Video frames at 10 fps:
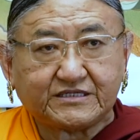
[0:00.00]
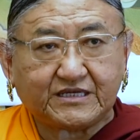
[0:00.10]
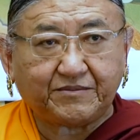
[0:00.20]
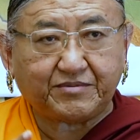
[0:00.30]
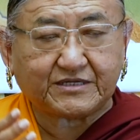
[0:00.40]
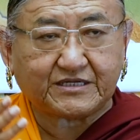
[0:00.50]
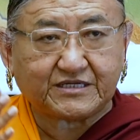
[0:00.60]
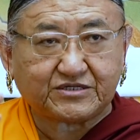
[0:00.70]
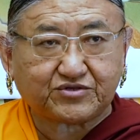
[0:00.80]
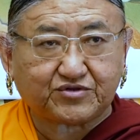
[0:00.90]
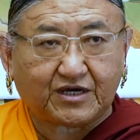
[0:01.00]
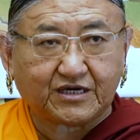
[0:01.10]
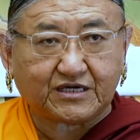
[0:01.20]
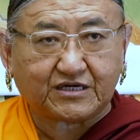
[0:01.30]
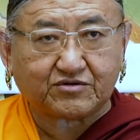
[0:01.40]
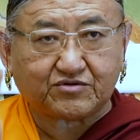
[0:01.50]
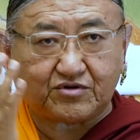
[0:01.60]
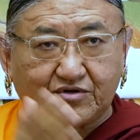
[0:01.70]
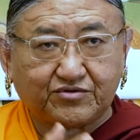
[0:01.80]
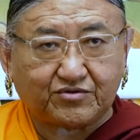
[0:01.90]
somebody striking
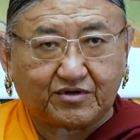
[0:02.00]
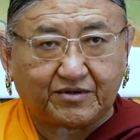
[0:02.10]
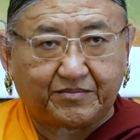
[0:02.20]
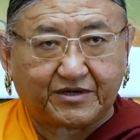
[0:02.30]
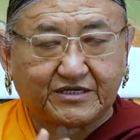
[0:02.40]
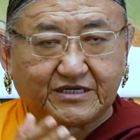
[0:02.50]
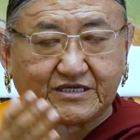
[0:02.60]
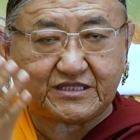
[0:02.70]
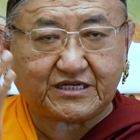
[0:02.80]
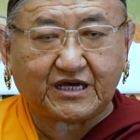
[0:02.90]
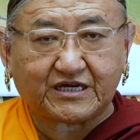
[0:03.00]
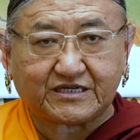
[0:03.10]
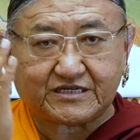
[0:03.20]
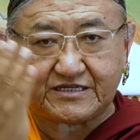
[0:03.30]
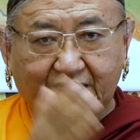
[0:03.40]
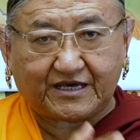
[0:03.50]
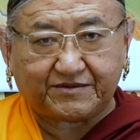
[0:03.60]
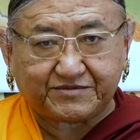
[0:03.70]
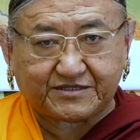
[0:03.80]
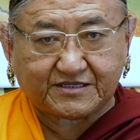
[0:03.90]
on your body 300
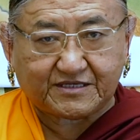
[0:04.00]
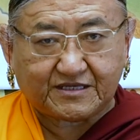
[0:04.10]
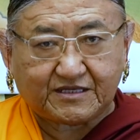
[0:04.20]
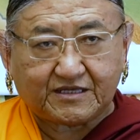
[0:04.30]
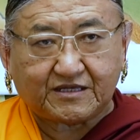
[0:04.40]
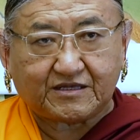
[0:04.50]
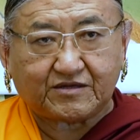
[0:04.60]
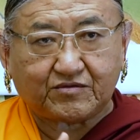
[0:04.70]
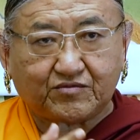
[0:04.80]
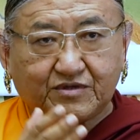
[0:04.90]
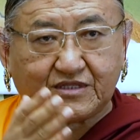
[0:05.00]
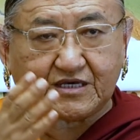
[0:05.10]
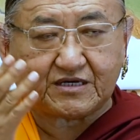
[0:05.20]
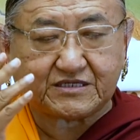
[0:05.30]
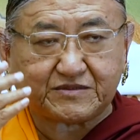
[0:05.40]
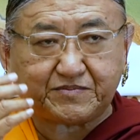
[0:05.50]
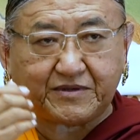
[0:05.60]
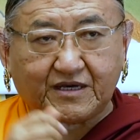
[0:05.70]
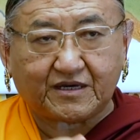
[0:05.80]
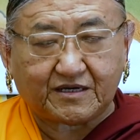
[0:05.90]
times with a
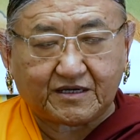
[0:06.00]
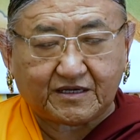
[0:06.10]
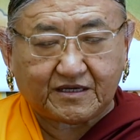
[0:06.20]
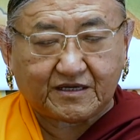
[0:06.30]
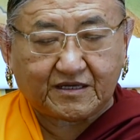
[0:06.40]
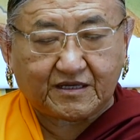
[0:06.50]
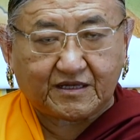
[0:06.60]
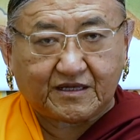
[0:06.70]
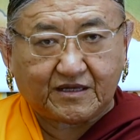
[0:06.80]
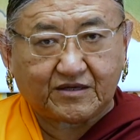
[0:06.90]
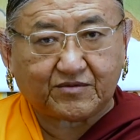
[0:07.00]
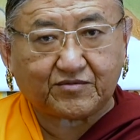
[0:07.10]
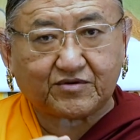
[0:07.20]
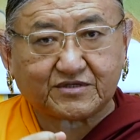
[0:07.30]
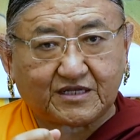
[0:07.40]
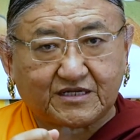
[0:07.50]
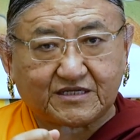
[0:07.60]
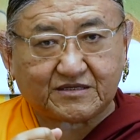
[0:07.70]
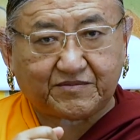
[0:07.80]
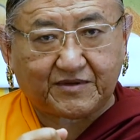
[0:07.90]
spear, of course that
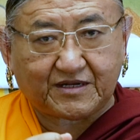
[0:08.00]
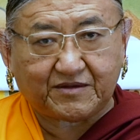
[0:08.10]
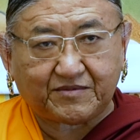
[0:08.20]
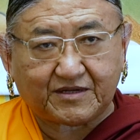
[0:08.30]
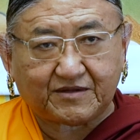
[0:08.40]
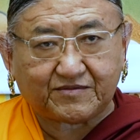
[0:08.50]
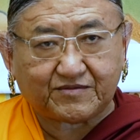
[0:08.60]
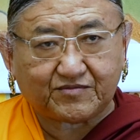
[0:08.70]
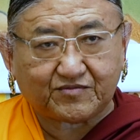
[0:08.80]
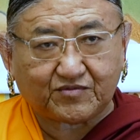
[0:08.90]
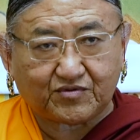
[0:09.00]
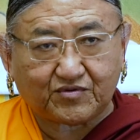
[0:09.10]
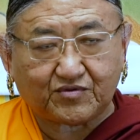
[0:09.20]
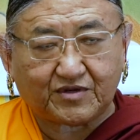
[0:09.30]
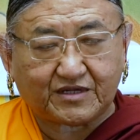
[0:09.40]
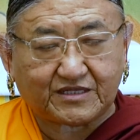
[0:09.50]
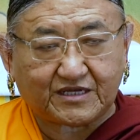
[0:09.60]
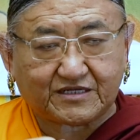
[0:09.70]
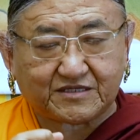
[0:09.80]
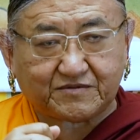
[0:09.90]
is a very, very cruel and
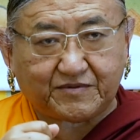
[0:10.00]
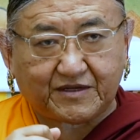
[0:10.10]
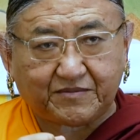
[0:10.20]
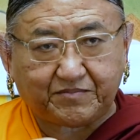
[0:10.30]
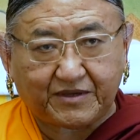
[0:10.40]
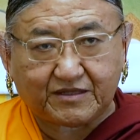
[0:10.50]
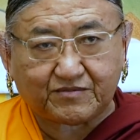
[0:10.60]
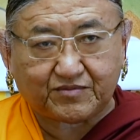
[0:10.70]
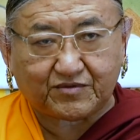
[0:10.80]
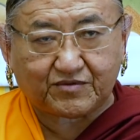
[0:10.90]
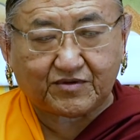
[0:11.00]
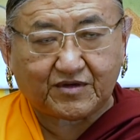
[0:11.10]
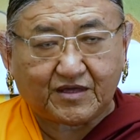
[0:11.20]
that is very painful.